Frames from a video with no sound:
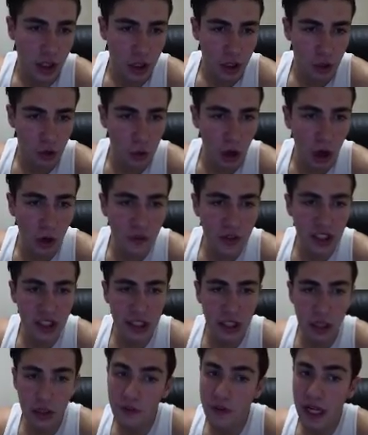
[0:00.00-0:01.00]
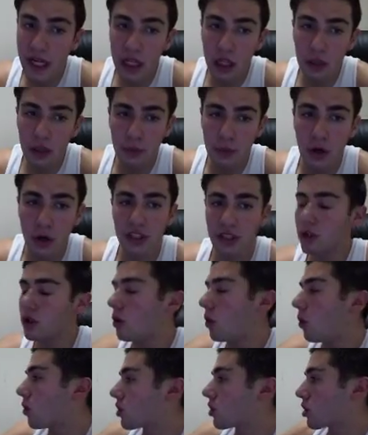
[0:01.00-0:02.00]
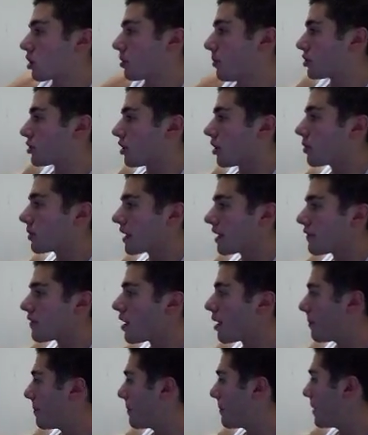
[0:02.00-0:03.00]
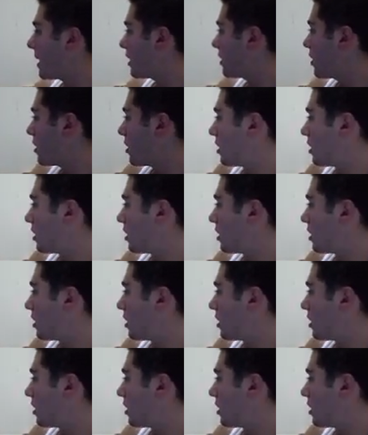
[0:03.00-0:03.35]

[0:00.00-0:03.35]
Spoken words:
12 is still available. It's still orderable, so don't give up, mate.